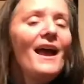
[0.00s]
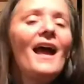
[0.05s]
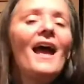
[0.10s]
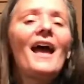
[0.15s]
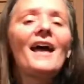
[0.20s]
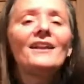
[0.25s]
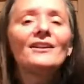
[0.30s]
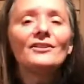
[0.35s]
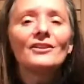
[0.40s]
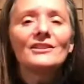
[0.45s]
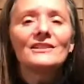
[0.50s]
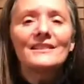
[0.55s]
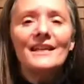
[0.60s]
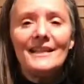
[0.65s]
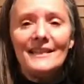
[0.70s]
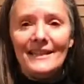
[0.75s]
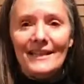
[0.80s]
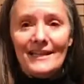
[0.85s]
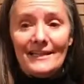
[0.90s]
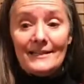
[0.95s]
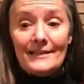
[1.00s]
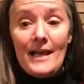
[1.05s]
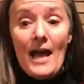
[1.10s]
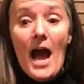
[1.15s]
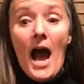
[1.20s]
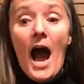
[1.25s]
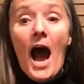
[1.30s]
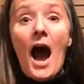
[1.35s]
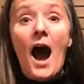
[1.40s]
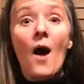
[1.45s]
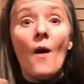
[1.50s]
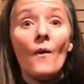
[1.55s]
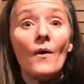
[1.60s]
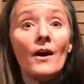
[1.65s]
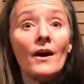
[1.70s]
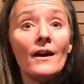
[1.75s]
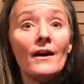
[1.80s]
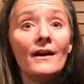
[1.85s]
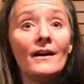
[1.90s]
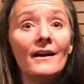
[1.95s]
And it looks like this.
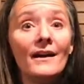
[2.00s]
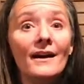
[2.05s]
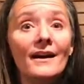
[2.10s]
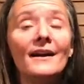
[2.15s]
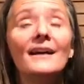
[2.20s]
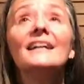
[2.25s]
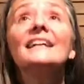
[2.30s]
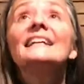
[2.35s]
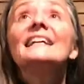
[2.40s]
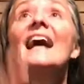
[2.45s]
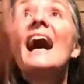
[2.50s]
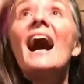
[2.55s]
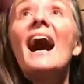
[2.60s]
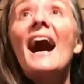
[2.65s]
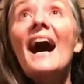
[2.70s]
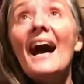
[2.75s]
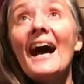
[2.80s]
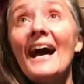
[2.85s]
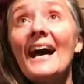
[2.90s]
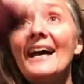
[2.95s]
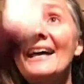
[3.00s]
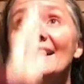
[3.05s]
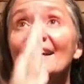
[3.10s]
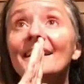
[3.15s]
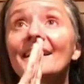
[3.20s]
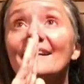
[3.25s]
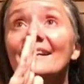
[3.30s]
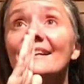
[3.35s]
Our God